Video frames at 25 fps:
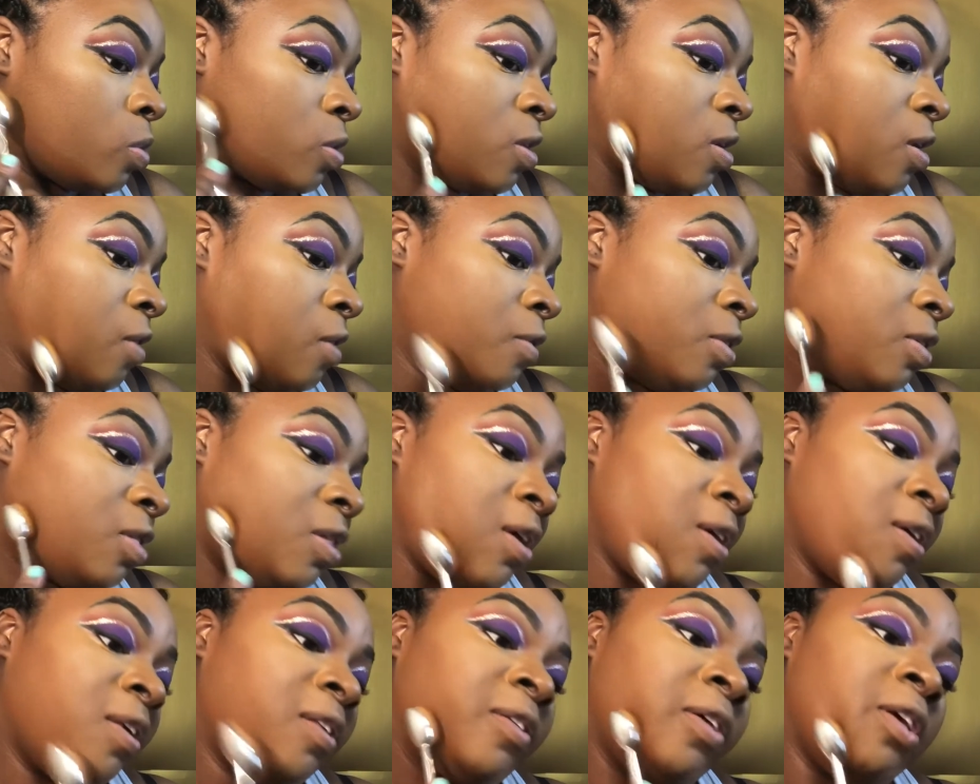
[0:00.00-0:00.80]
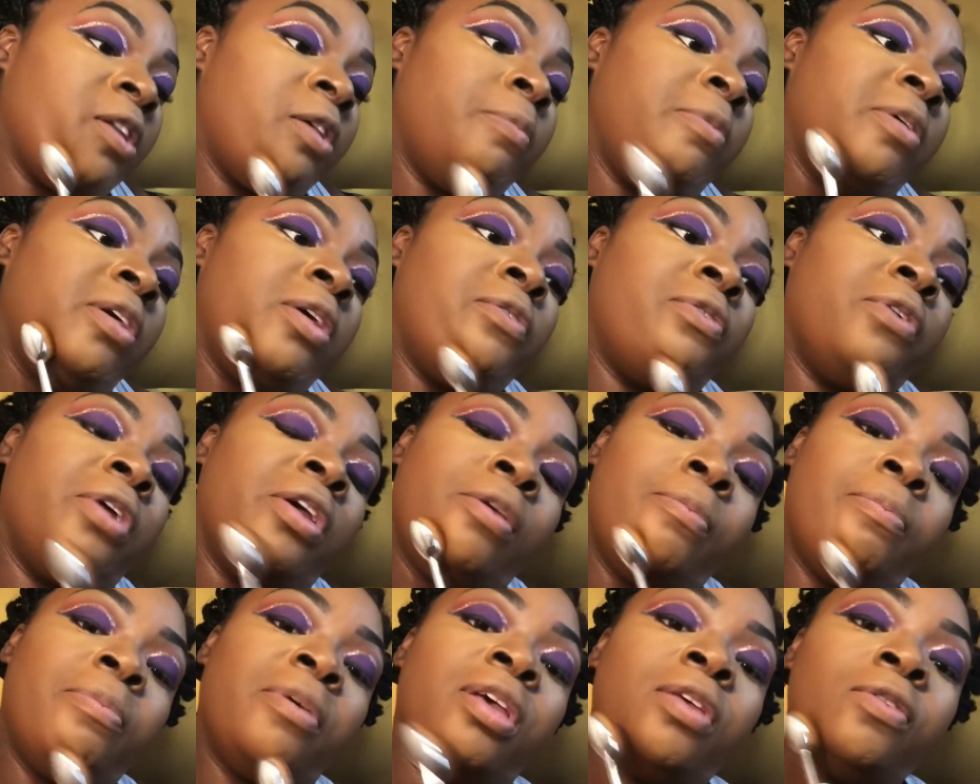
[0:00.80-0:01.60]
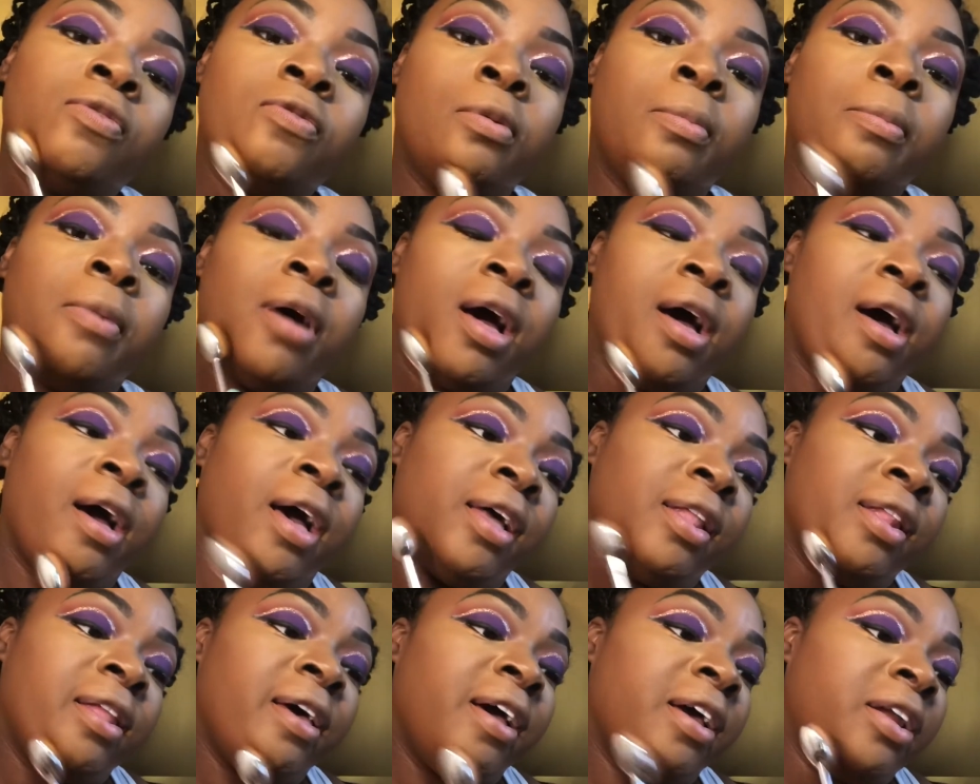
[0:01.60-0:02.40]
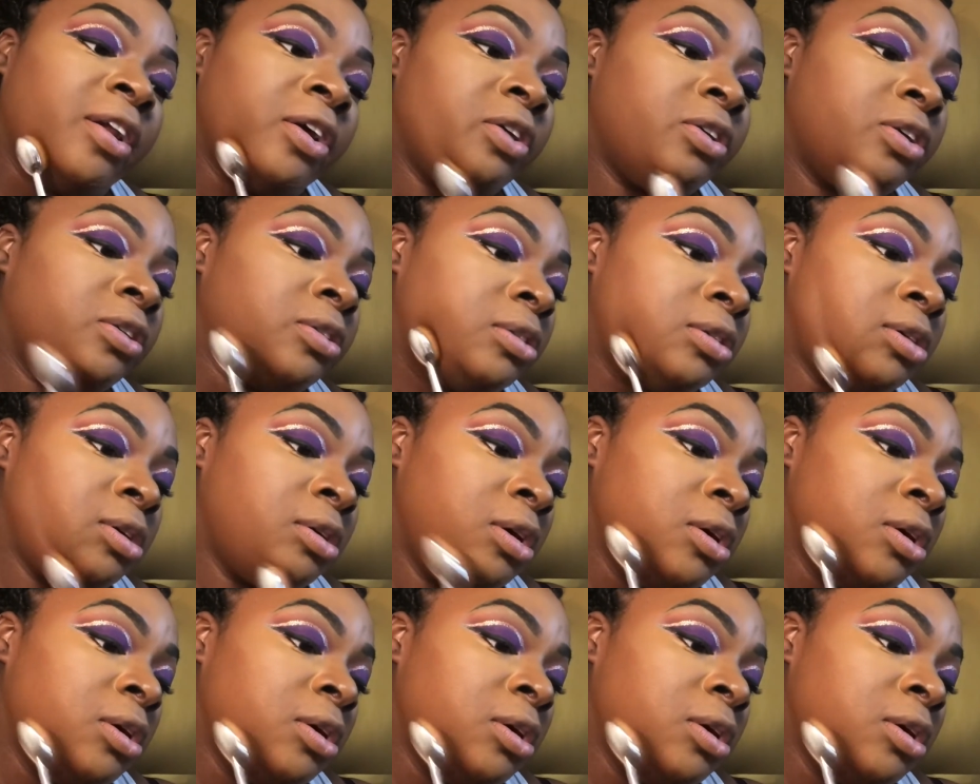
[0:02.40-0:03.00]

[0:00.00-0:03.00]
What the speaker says: everything is going to be cream based, from my highlighters